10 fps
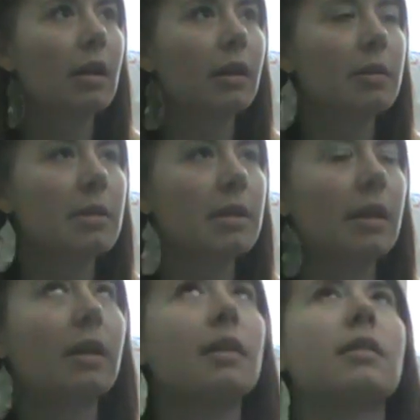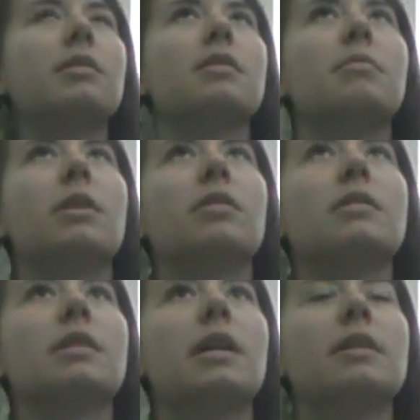let me think. Some other
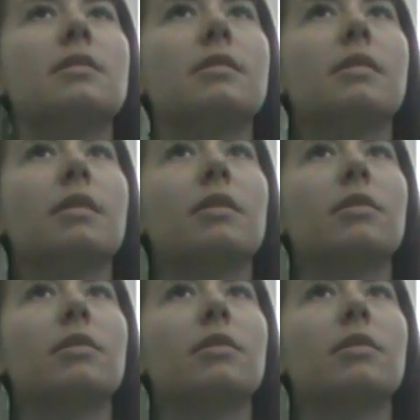sights.